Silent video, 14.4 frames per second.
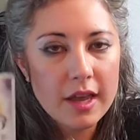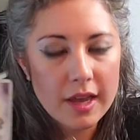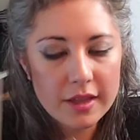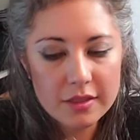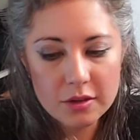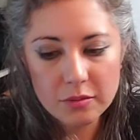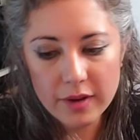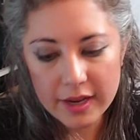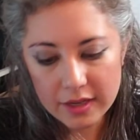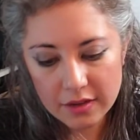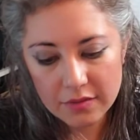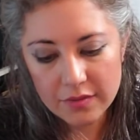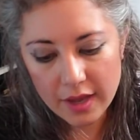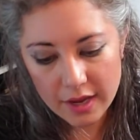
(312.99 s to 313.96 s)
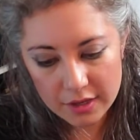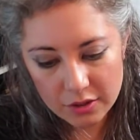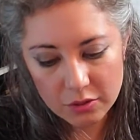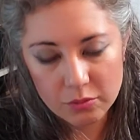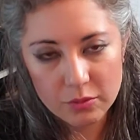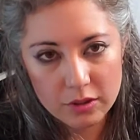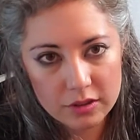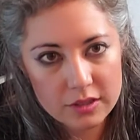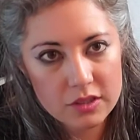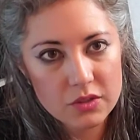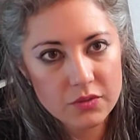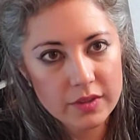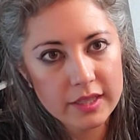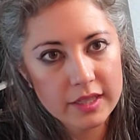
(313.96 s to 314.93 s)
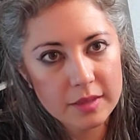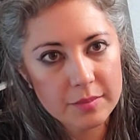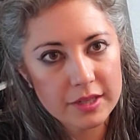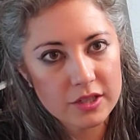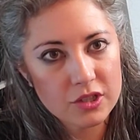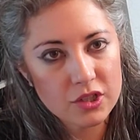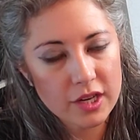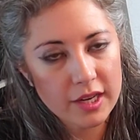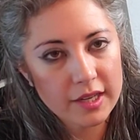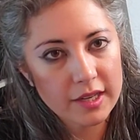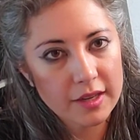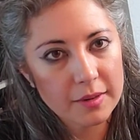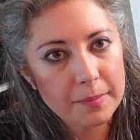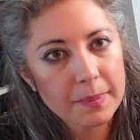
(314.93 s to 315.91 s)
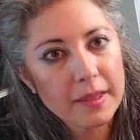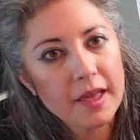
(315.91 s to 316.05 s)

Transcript: in the wake of that, your world is feeling a bit shaken.